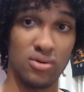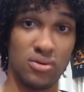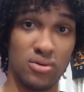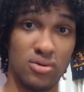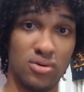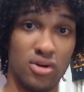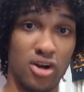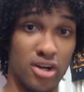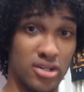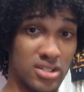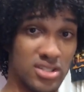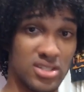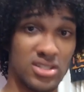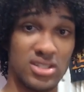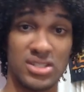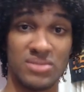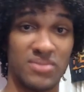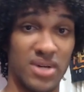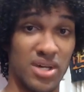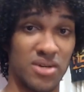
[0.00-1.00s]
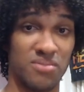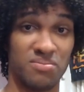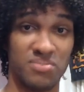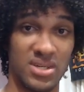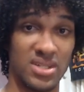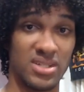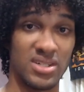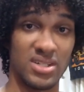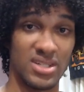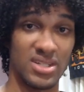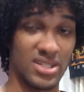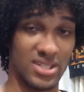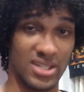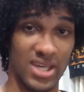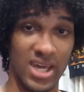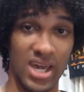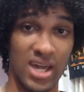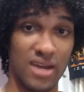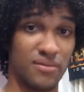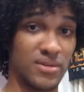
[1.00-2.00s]
who honestly, in my opinion,
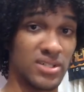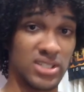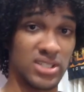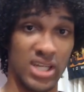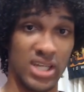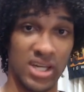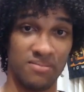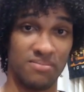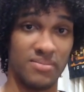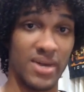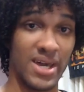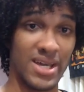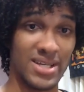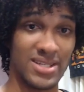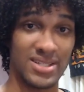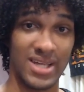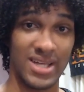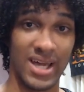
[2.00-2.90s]
is average at best.